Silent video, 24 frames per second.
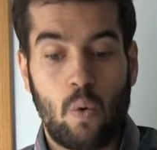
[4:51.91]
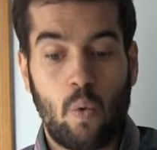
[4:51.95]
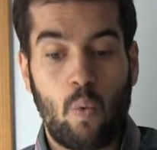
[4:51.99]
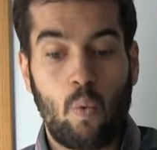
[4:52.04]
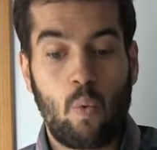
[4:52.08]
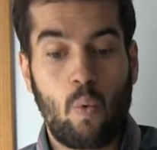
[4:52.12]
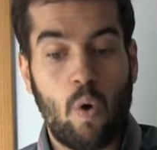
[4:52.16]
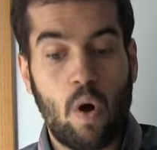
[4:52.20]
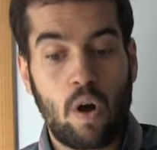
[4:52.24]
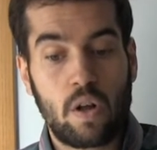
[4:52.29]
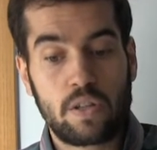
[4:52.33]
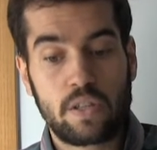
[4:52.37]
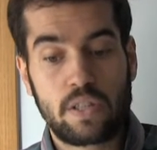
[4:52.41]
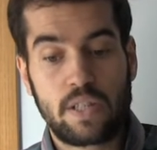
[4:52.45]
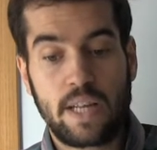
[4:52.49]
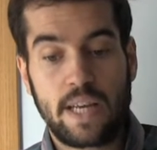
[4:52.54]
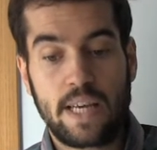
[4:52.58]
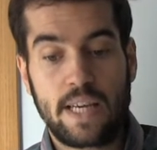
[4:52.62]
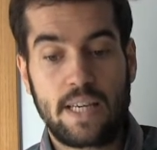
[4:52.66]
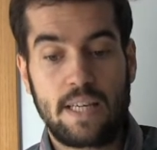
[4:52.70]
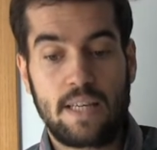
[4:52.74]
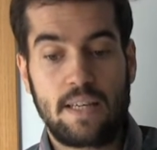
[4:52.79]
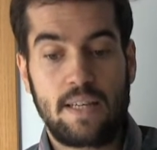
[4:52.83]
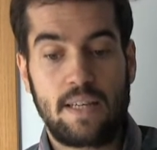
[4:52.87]
Once
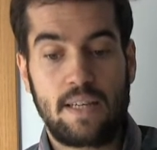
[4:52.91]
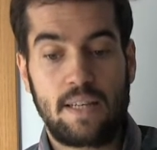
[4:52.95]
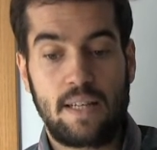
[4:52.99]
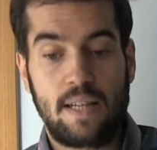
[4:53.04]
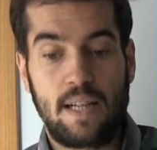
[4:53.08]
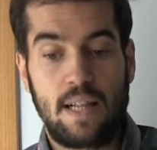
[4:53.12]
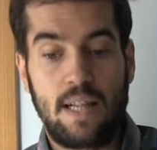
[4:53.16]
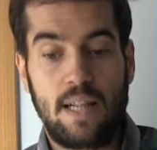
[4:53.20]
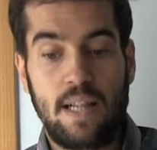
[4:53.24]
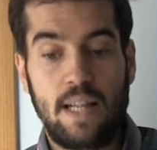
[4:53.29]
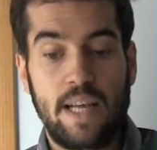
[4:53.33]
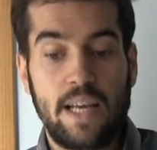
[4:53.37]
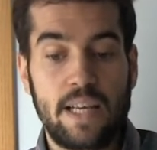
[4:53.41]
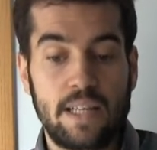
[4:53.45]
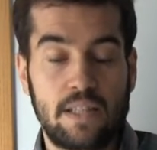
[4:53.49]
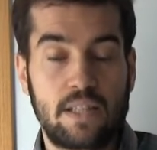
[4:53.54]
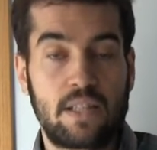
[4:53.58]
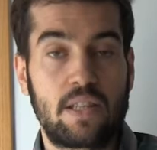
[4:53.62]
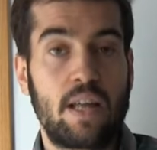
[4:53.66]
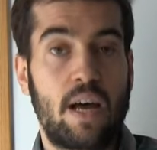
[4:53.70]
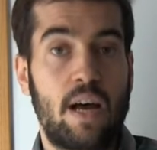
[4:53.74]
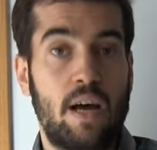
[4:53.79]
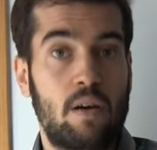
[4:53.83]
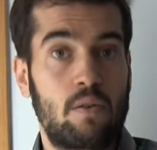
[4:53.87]
they
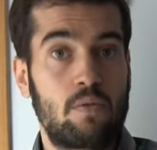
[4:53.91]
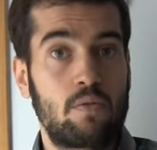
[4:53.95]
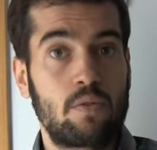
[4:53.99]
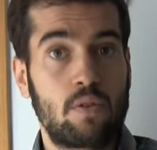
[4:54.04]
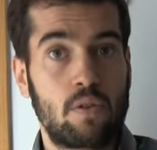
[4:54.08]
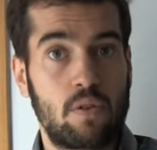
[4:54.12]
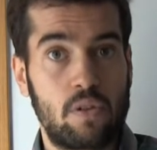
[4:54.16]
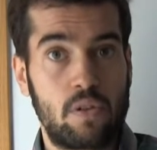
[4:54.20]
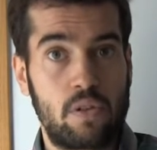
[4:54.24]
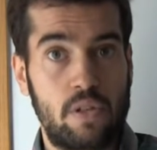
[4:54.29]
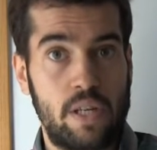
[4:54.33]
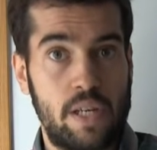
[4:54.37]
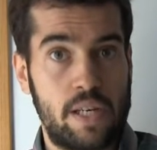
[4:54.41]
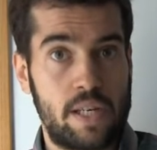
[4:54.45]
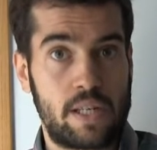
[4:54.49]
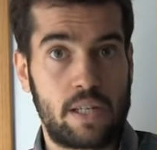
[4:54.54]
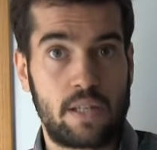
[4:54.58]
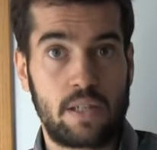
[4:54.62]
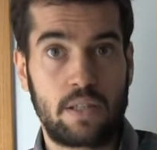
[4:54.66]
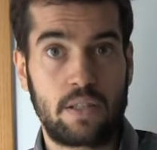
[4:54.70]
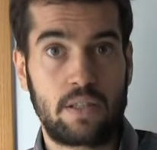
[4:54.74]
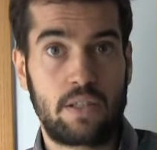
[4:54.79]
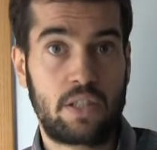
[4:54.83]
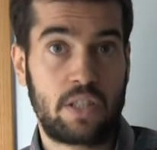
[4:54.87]
list down all
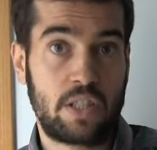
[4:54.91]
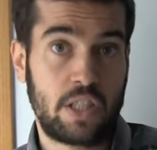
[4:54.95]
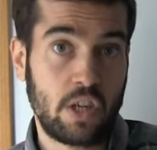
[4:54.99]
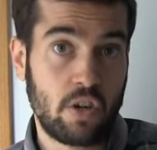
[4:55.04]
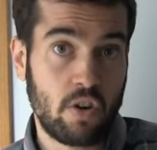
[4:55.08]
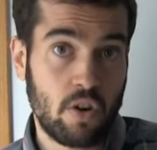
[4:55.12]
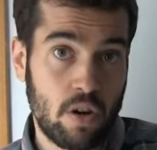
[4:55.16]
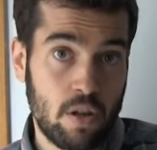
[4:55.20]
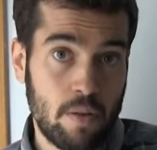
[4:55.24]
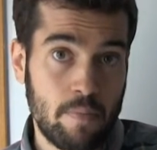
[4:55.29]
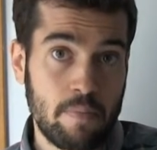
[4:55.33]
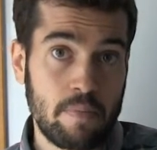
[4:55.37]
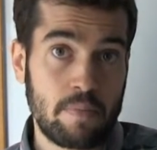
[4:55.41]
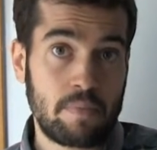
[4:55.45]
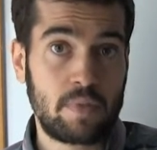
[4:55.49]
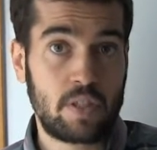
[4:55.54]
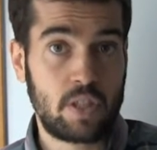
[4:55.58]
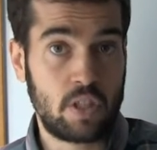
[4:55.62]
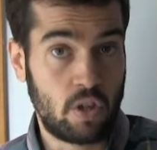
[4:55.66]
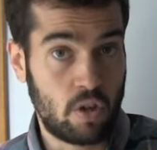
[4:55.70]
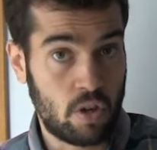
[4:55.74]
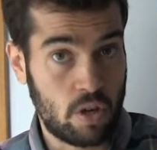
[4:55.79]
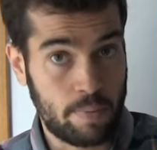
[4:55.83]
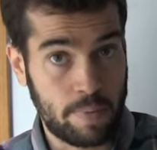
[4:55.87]
their
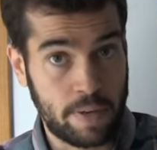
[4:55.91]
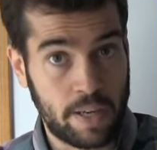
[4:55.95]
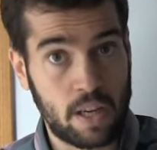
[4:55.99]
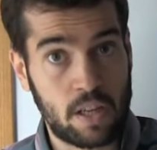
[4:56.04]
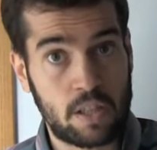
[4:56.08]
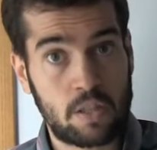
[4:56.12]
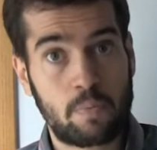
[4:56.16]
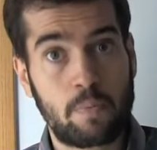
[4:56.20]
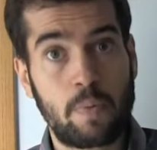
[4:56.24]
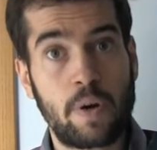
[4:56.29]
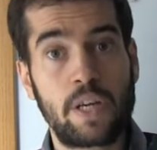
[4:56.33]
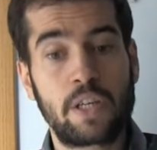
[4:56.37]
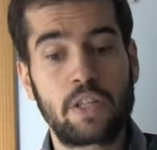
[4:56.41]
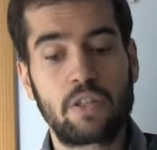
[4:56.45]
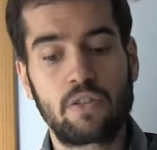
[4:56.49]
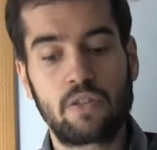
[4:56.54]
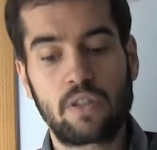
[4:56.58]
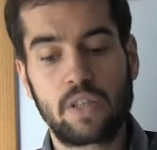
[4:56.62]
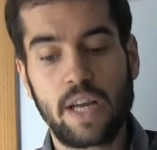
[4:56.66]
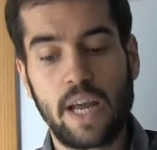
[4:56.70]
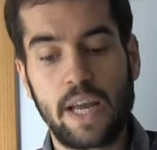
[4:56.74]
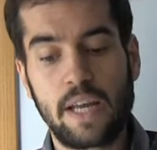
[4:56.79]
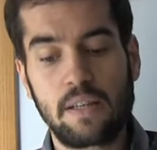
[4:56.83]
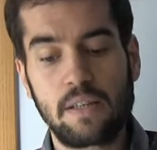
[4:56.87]
synonymic expressions
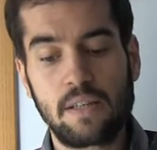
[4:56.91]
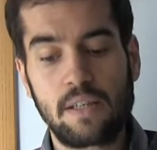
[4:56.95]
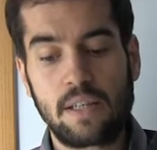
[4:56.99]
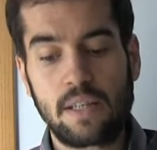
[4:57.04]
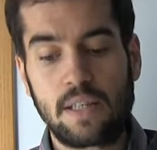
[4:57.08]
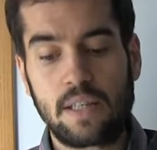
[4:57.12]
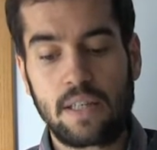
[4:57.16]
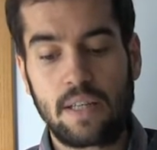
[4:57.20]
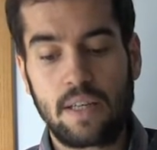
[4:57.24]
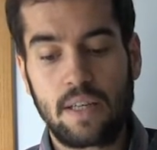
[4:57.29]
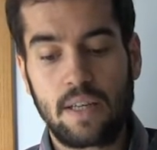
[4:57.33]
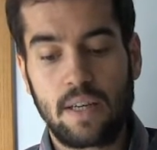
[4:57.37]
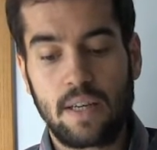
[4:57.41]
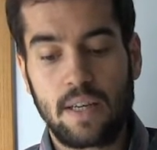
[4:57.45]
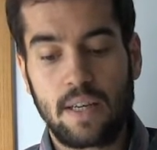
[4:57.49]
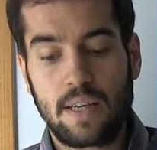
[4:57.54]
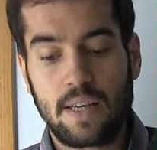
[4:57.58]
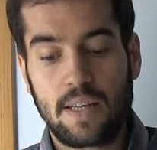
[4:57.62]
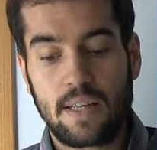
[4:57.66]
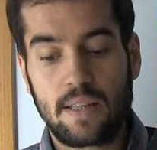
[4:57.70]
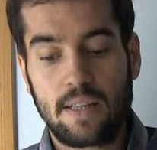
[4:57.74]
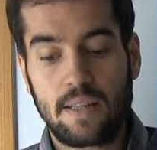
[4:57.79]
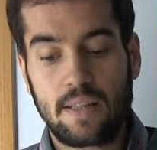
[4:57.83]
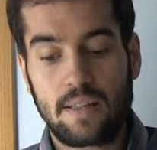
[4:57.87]
again,
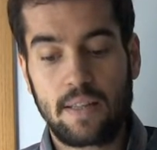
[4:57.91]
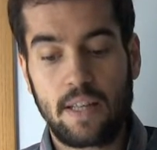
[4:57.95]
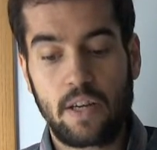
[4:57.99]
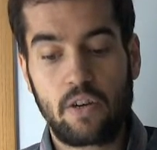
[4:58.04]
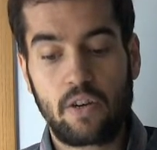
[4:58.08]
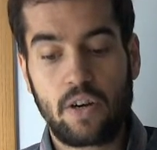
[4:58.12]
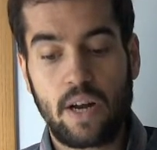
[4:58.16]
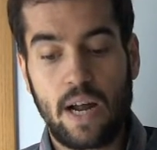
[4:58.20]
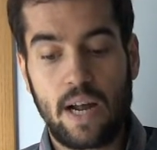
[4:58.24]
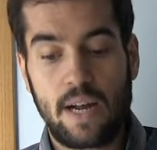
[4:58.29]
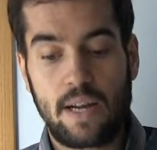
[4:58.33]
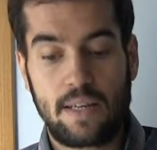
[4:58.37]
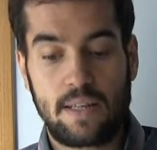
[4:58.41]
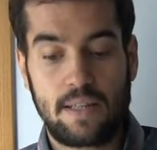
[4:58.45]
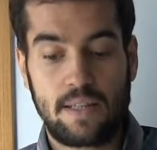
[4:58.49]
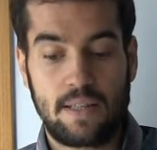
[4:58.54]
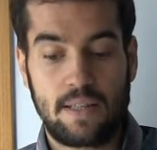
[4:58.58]
they're gonna